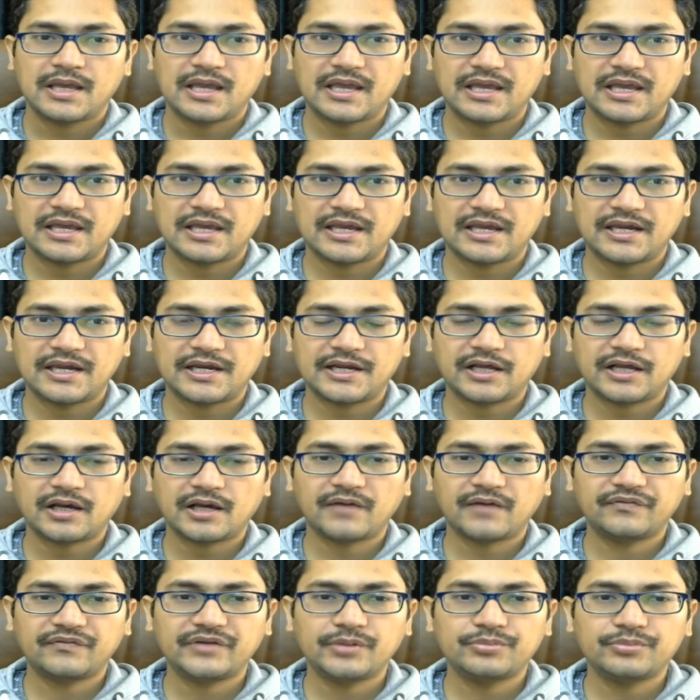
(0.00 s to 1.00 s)
And
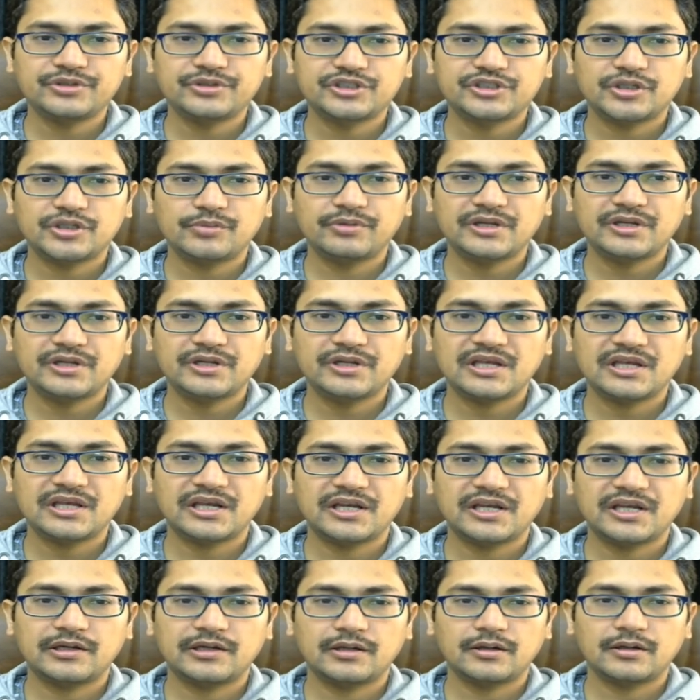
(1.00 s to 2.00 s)
after bishop
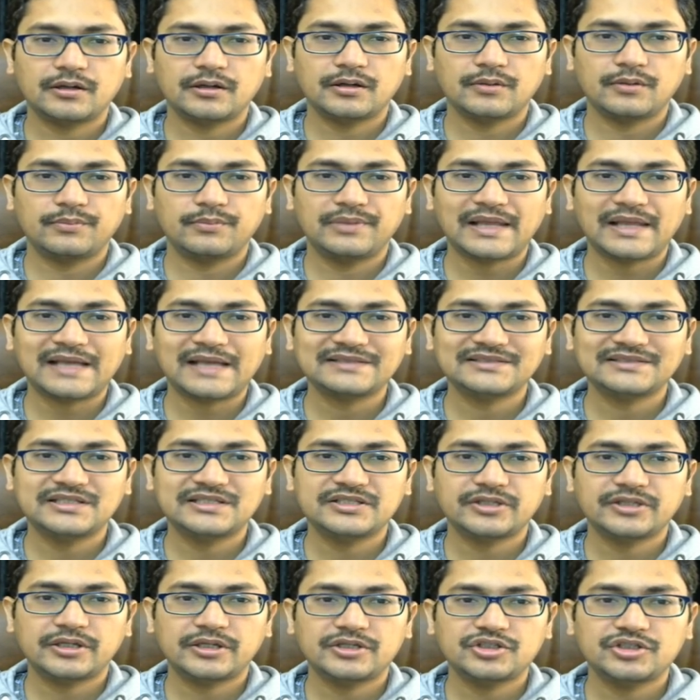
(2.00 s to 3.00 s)
d8, black's
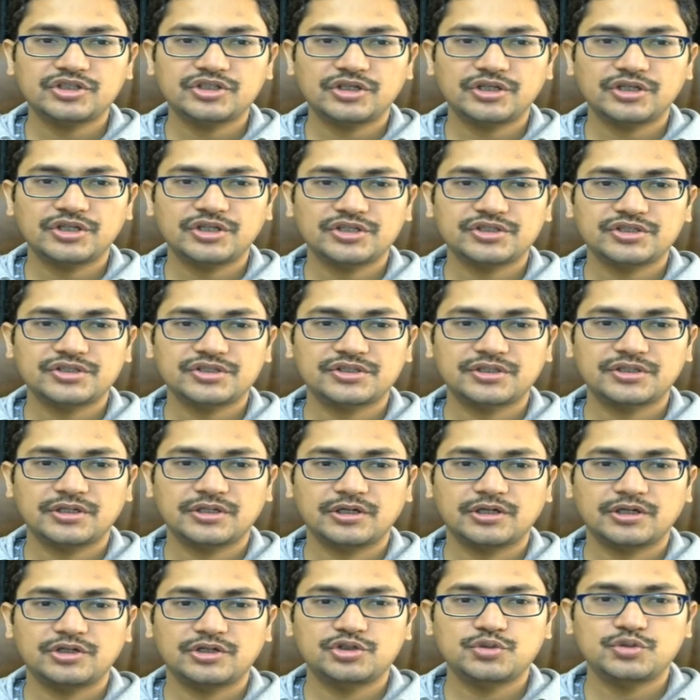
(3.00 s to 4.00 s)
intention is
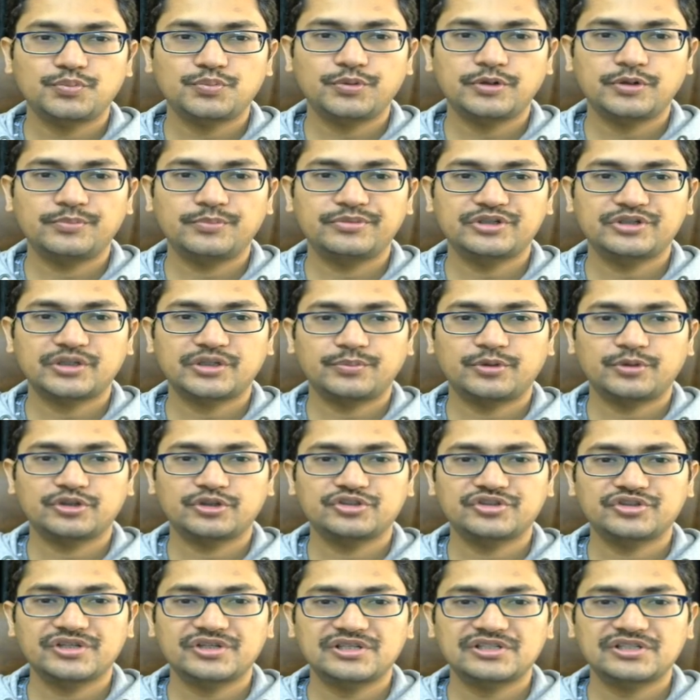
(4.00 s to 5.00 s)
to put bishop
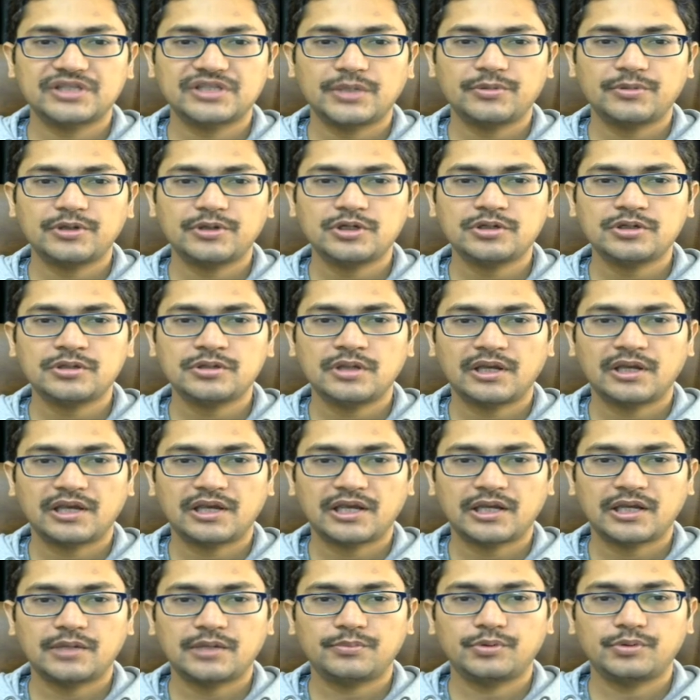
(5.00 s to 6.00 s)
on c7
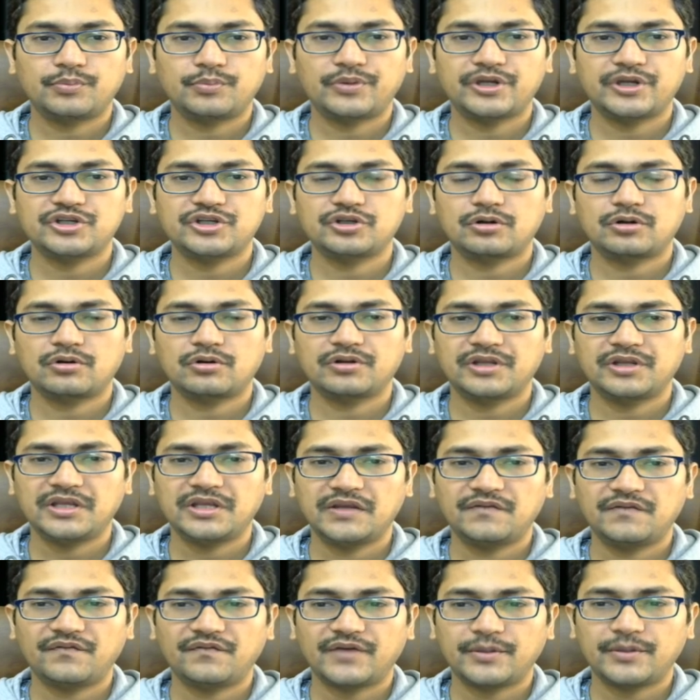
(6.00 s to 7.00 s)
and put pressure on
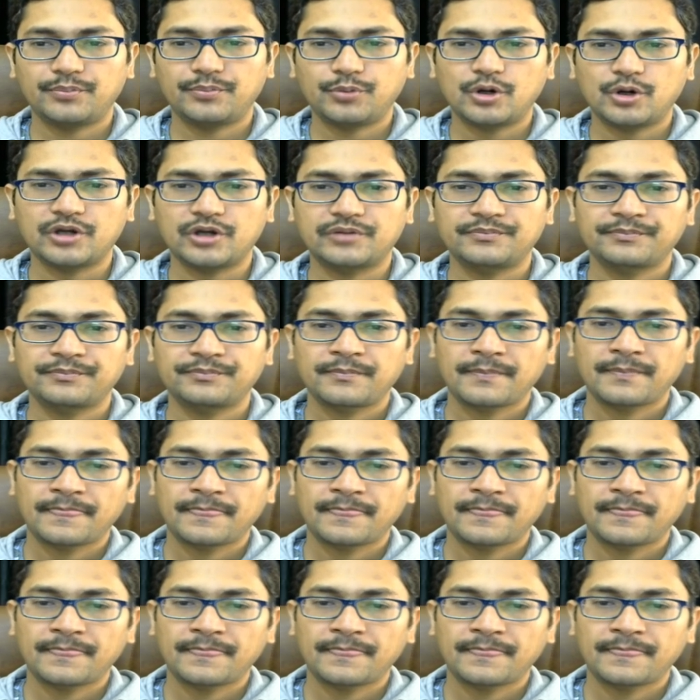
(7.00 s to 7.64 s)
e5 pawn.